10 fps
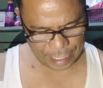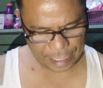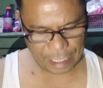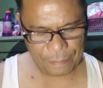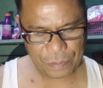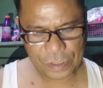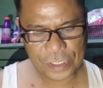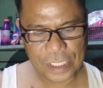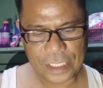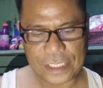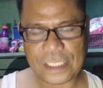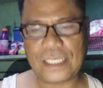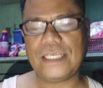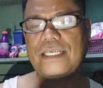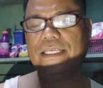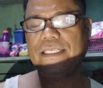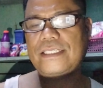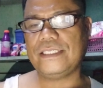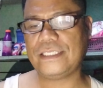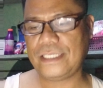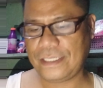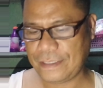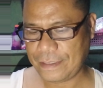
Number 6 is,